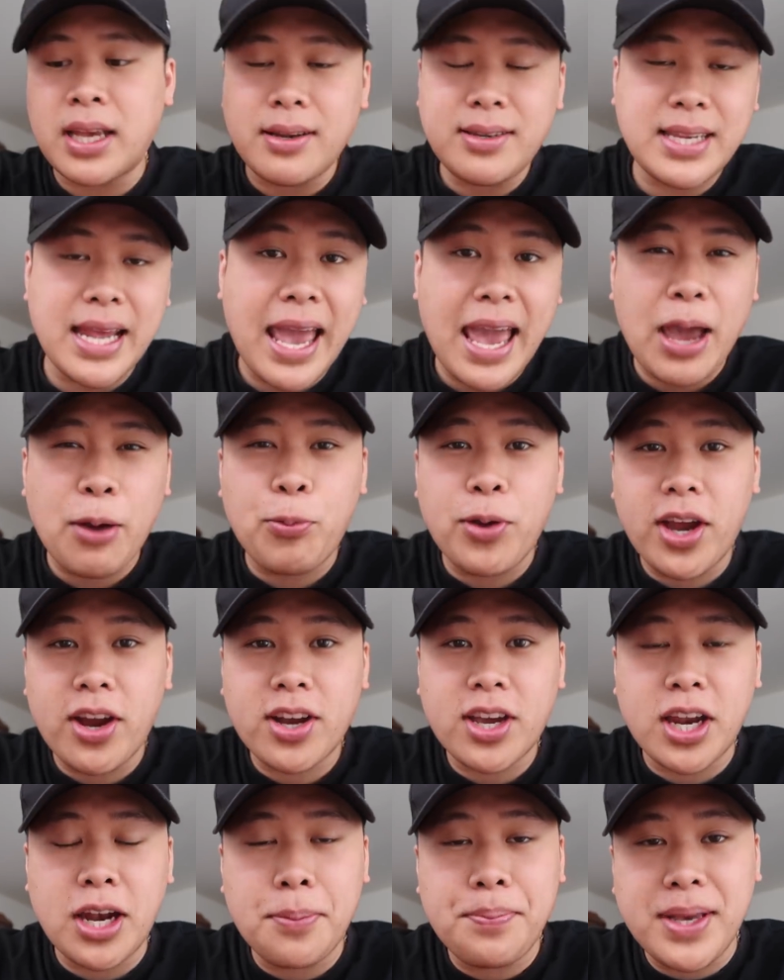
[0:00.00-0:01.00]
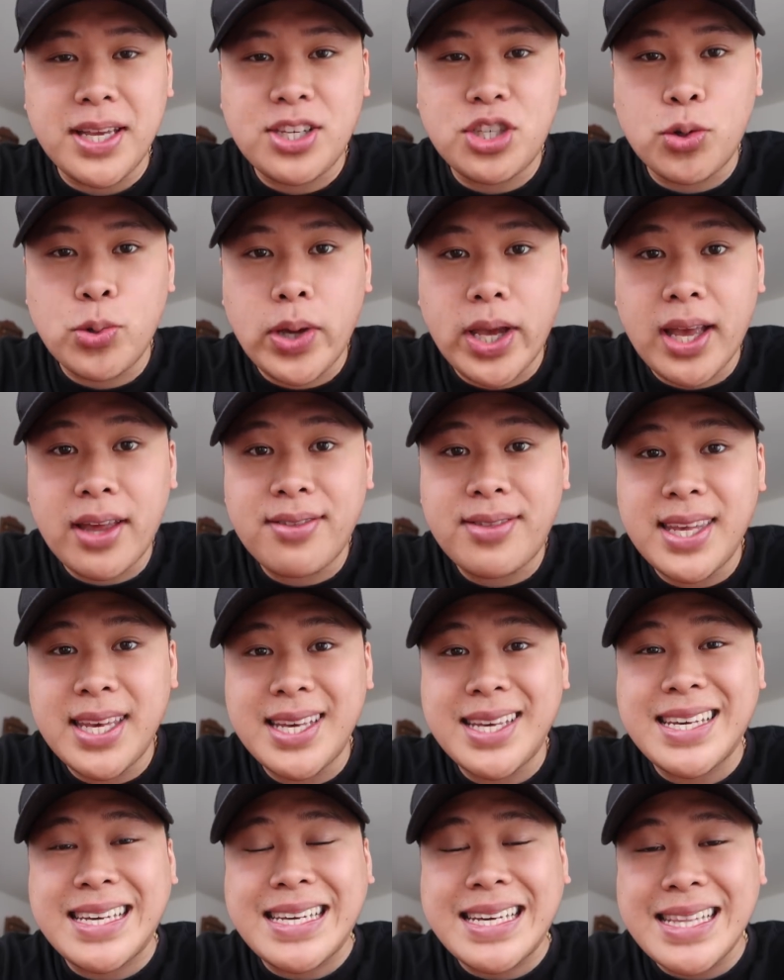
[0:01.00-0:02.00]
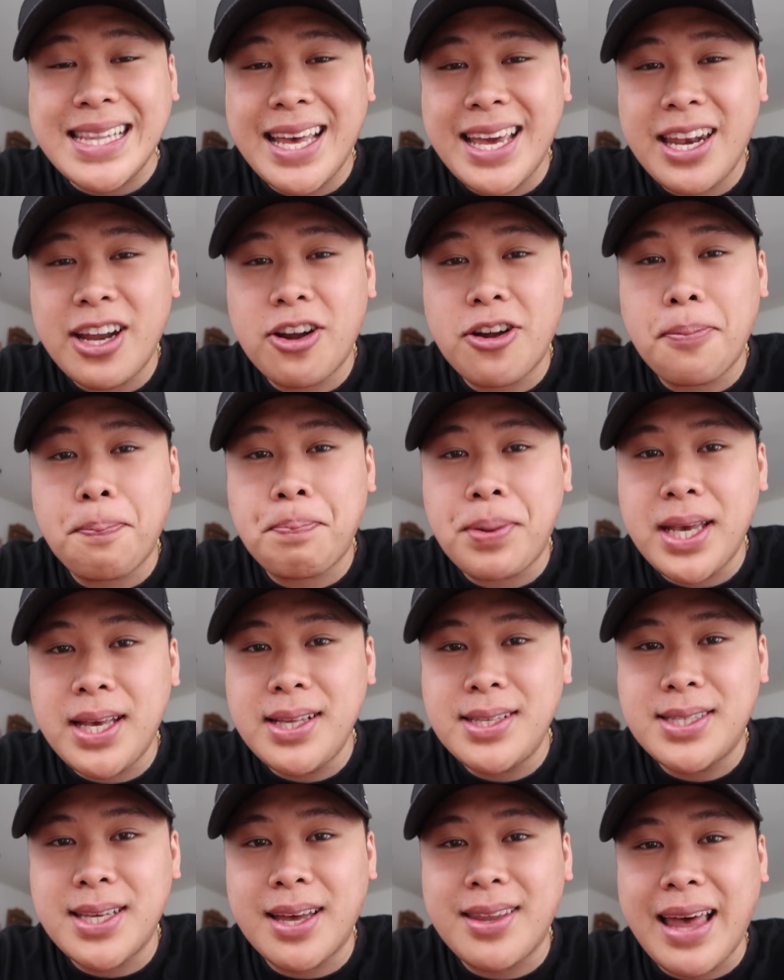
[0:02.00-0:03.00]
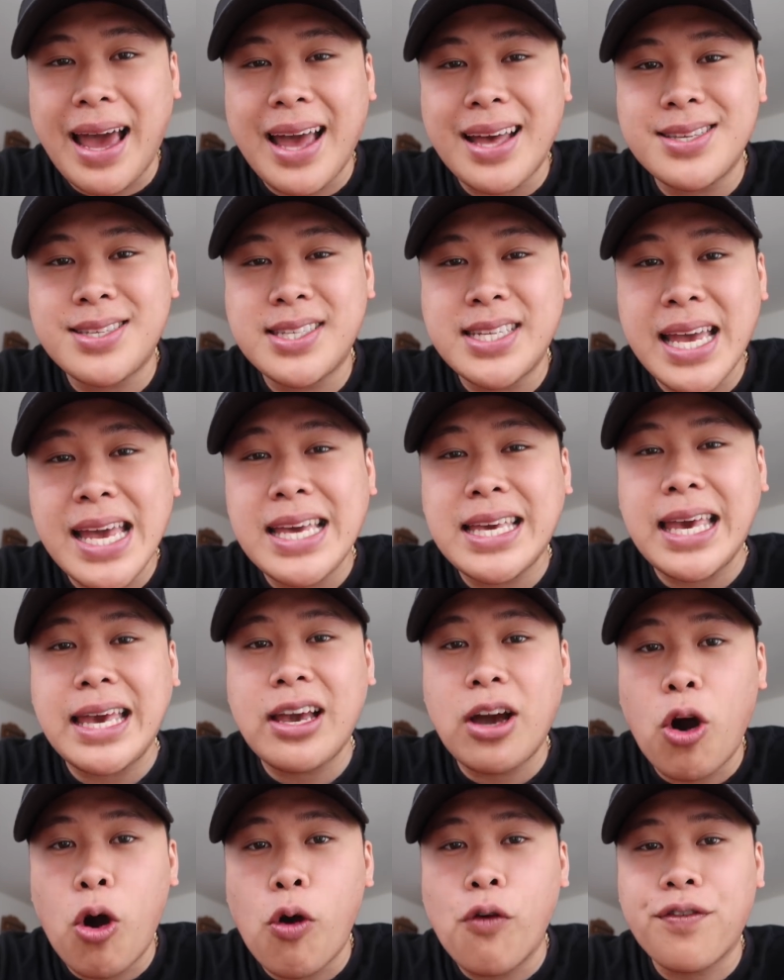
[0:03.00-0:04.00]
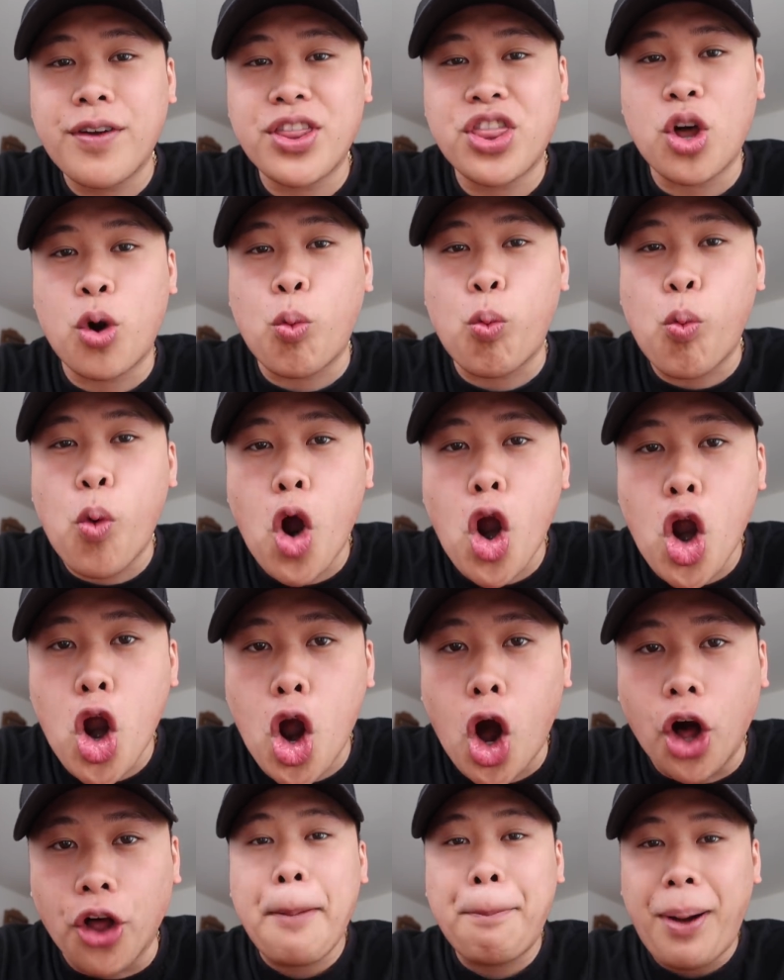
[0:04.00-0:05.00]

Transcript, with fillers: Today, we are gonna be doing the glitter pizza that is taking over the world.